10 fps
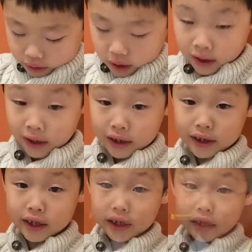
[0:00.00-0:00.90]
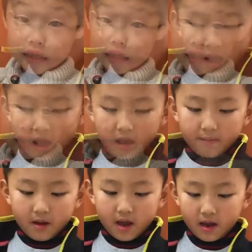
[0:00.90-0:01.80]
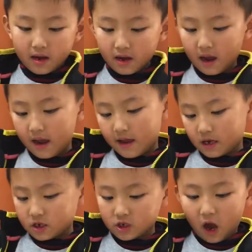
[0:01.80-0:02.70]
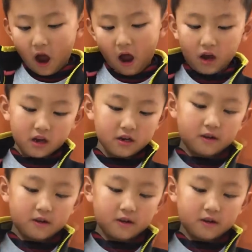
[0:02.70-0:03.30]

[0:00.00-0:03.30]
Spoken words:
eyes. I made a shark.